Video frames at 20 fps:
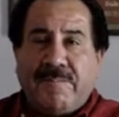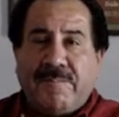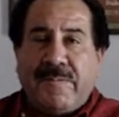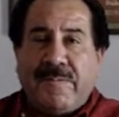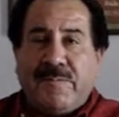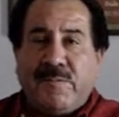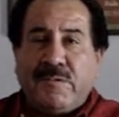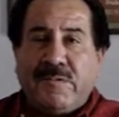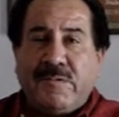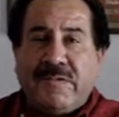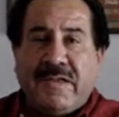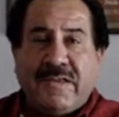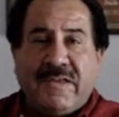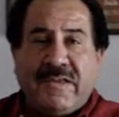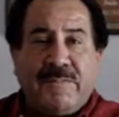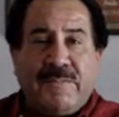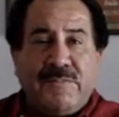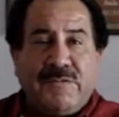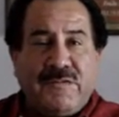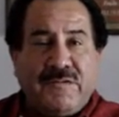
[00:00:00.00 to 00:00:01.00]
People would not
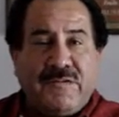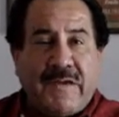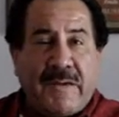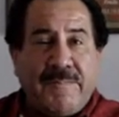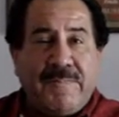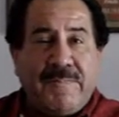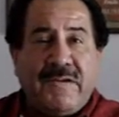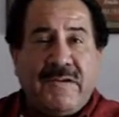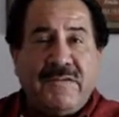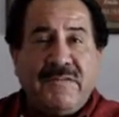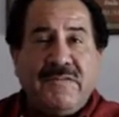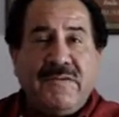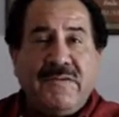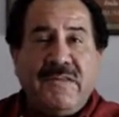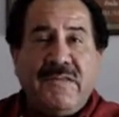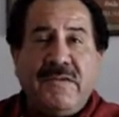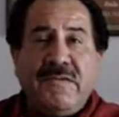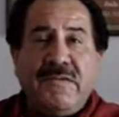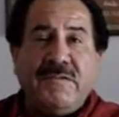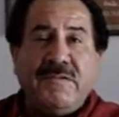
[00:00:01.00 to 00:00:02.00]
come to shop in our
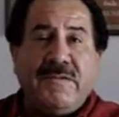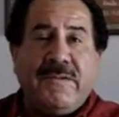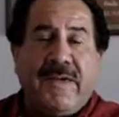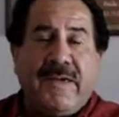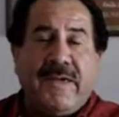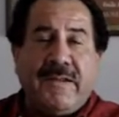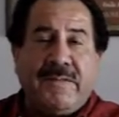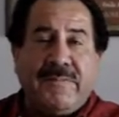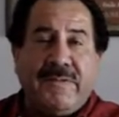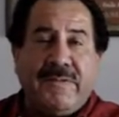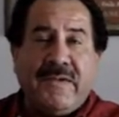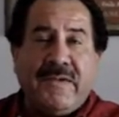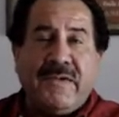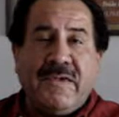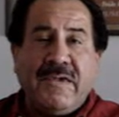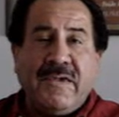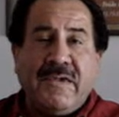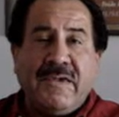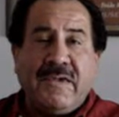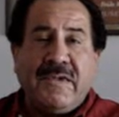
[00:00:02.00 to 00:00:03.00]
city, so it had a
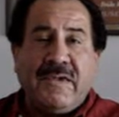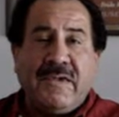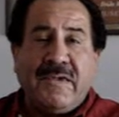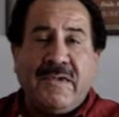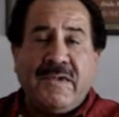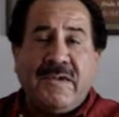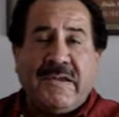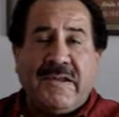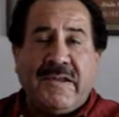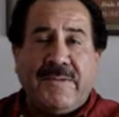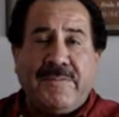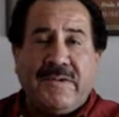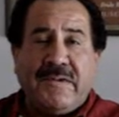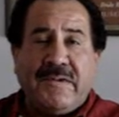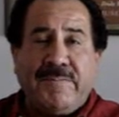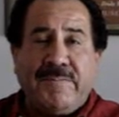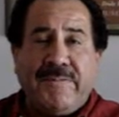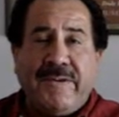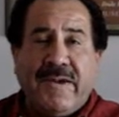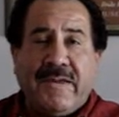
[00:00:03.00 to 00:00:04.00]
big economic
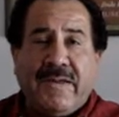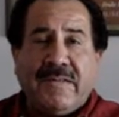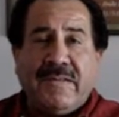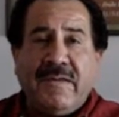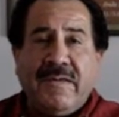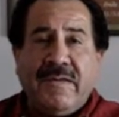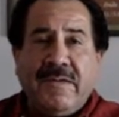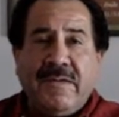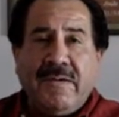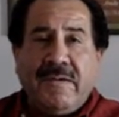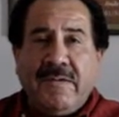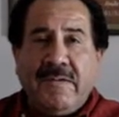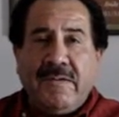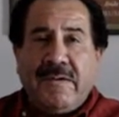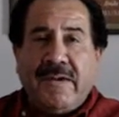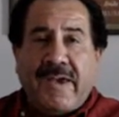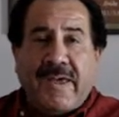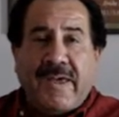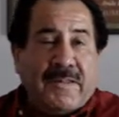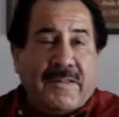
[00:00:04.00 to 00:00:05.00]
impact.
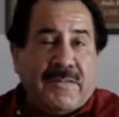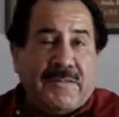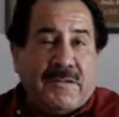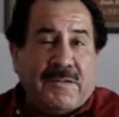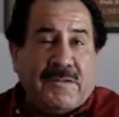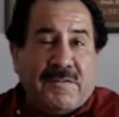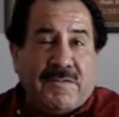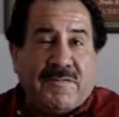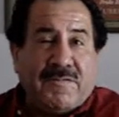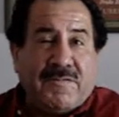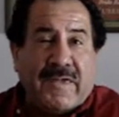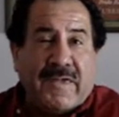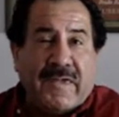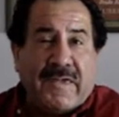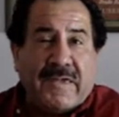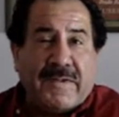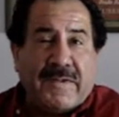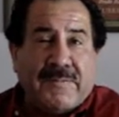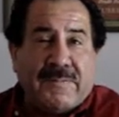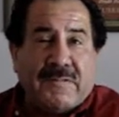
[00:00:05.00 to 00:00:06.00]
And to this day,
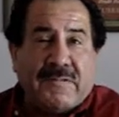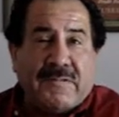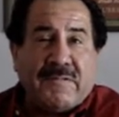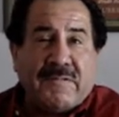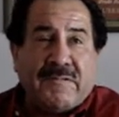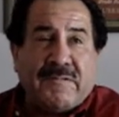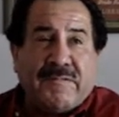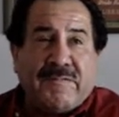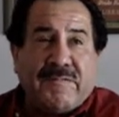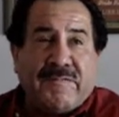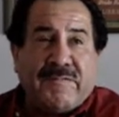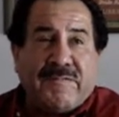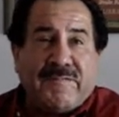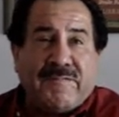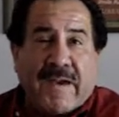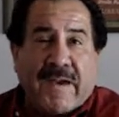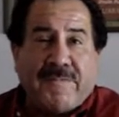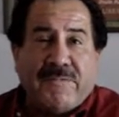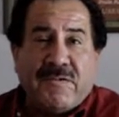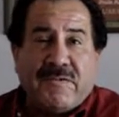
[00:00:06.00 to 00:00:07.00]
even
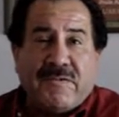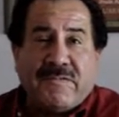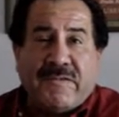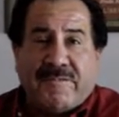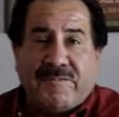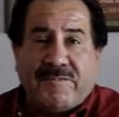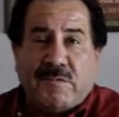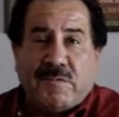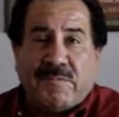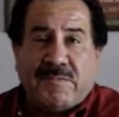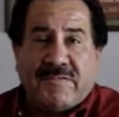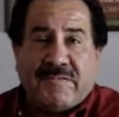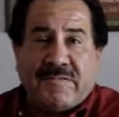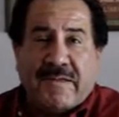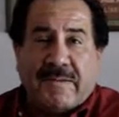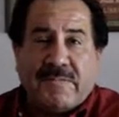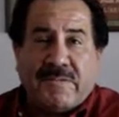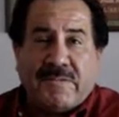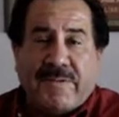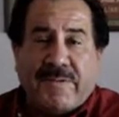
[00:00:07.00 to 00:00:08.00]
5 years after we
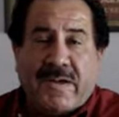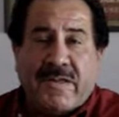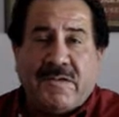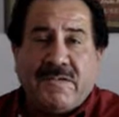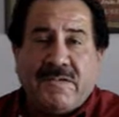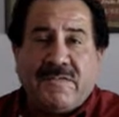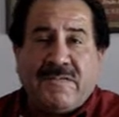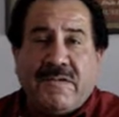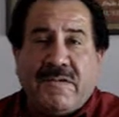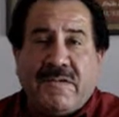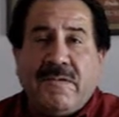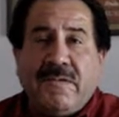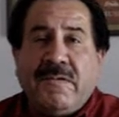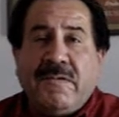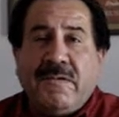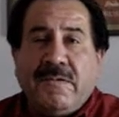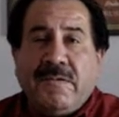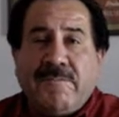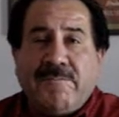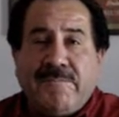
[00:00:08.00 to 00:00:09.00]
stopped the policy,
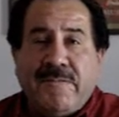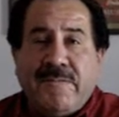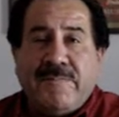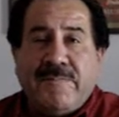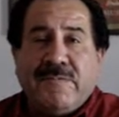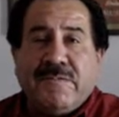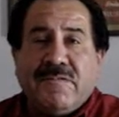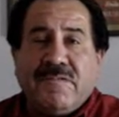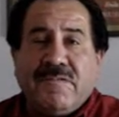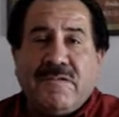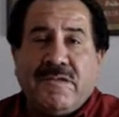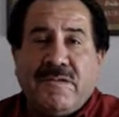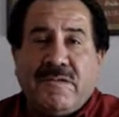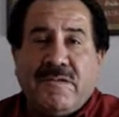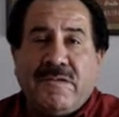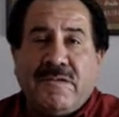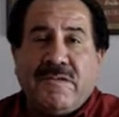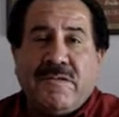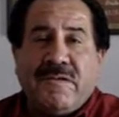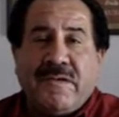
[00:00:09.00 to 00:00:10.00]

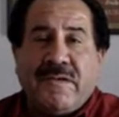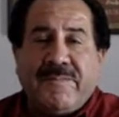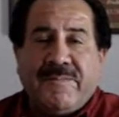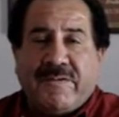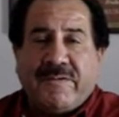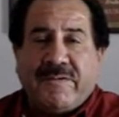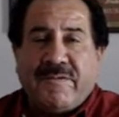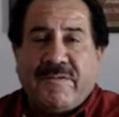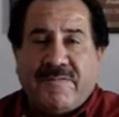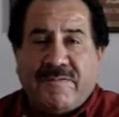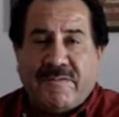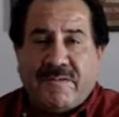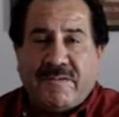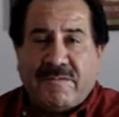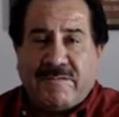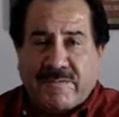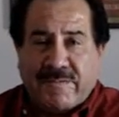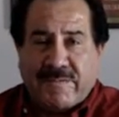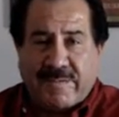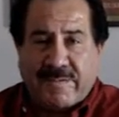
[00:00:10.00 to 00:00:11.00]
immigrants
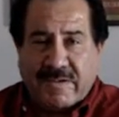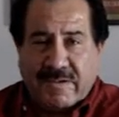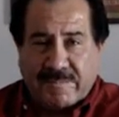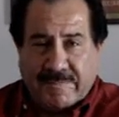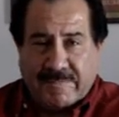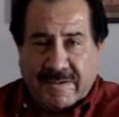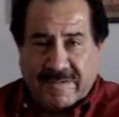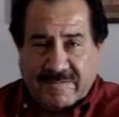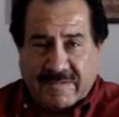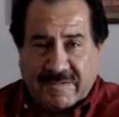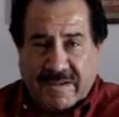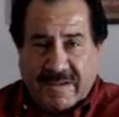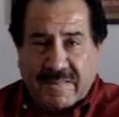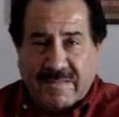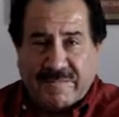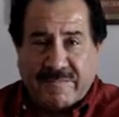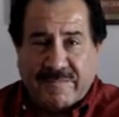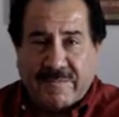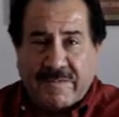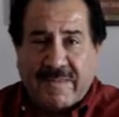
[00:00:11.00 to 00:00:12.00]
still from other parts of
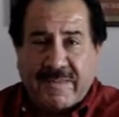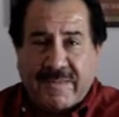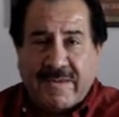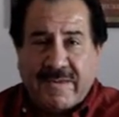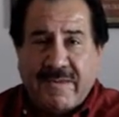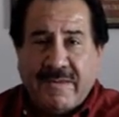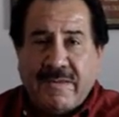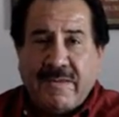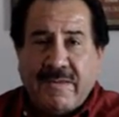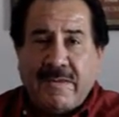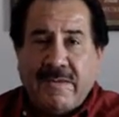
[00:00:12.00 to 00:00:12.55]
California